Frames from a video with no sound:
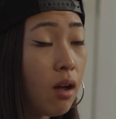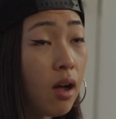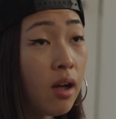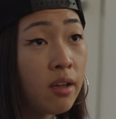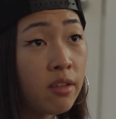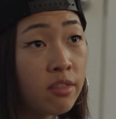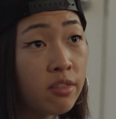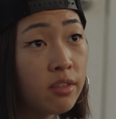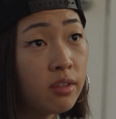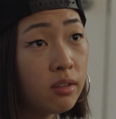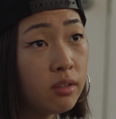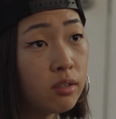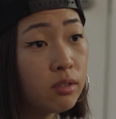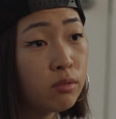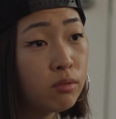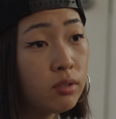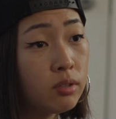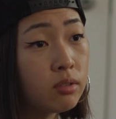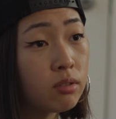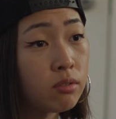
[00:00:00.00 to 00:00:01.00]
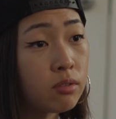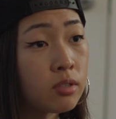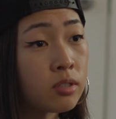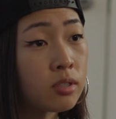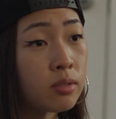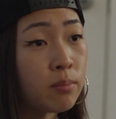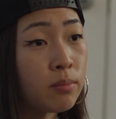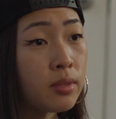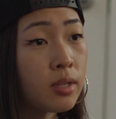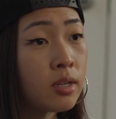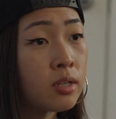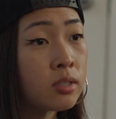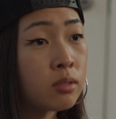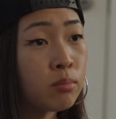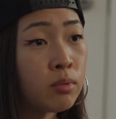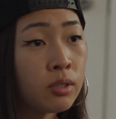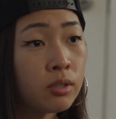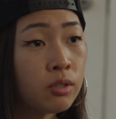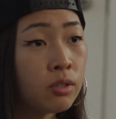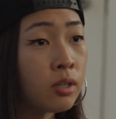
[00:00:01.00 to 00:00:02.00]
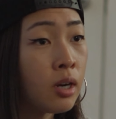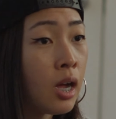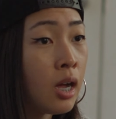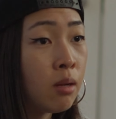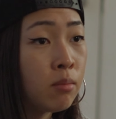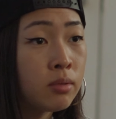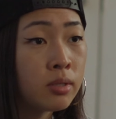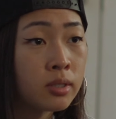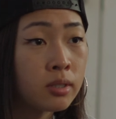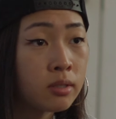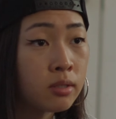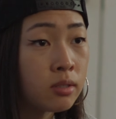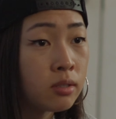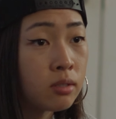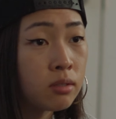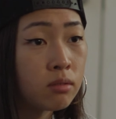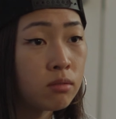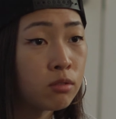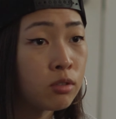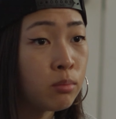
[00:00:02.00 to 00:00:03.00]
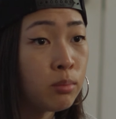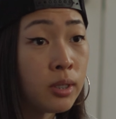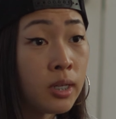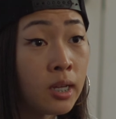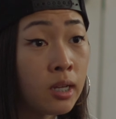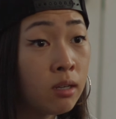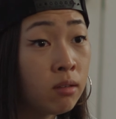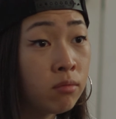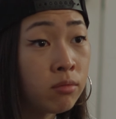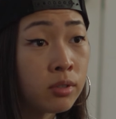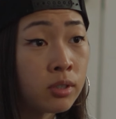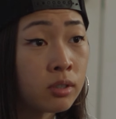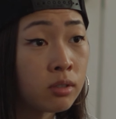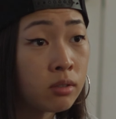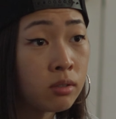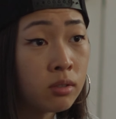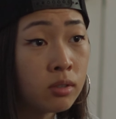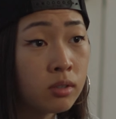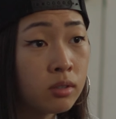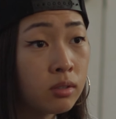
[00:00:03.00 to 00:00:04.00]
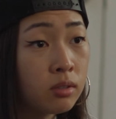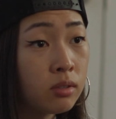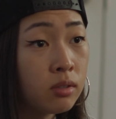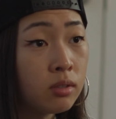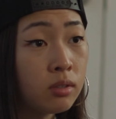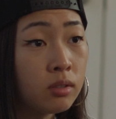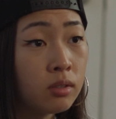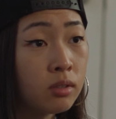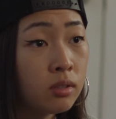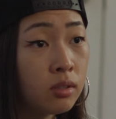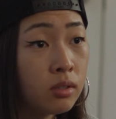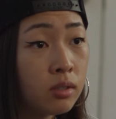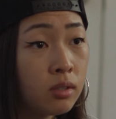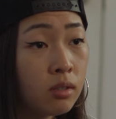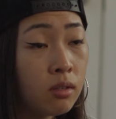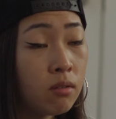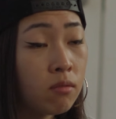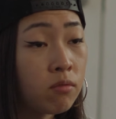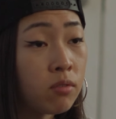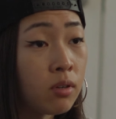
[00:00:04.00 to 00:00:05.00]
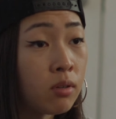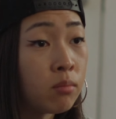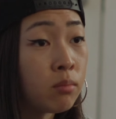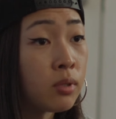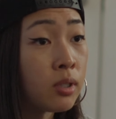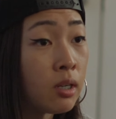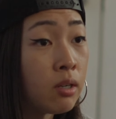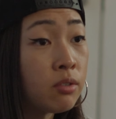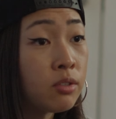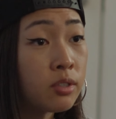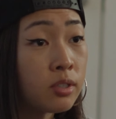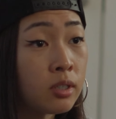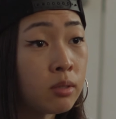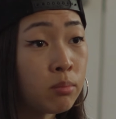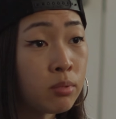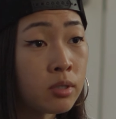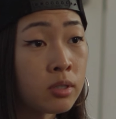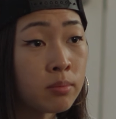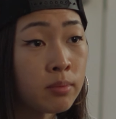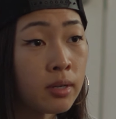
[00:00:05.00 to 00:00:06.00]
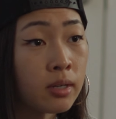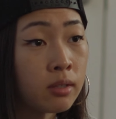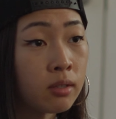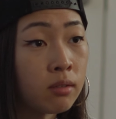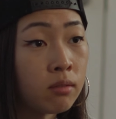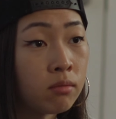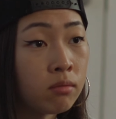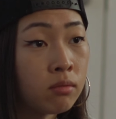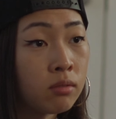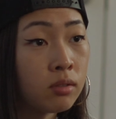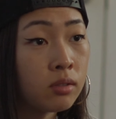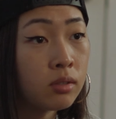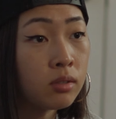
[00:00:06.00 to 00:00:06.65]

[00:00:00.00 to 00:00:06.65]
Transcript: I think you would notice some things about your habits or behavior from an outside perspective.